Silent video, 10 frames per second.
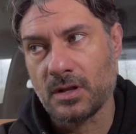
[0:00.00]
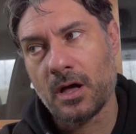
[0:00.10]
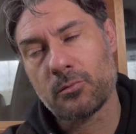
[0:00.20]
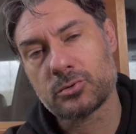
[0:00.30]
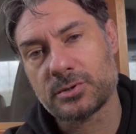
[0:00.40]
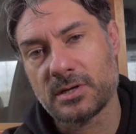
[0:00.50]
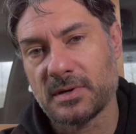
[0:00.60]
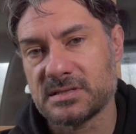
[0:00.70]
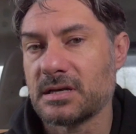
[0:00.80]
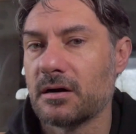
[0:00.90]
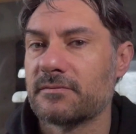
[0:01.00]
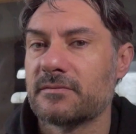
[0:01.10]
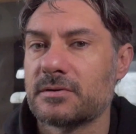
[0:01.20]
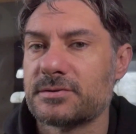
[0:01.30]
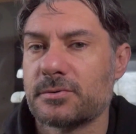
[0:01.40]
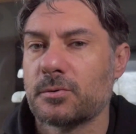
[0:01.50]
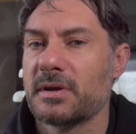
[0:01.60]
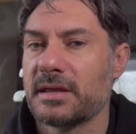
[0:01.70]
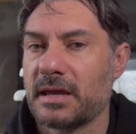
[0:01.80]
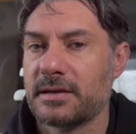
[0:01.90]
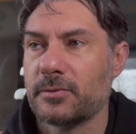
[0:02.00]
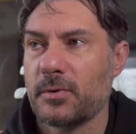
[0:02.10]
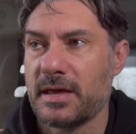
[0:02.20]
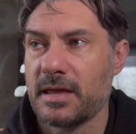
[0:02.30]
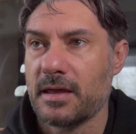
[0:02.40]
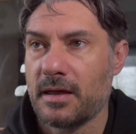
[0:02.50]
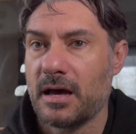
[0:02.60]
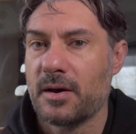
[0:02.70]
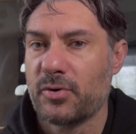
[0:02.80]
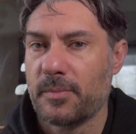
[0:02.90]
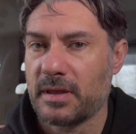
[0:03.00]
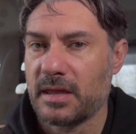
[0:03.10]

I will treat myself to a weekend away at a proper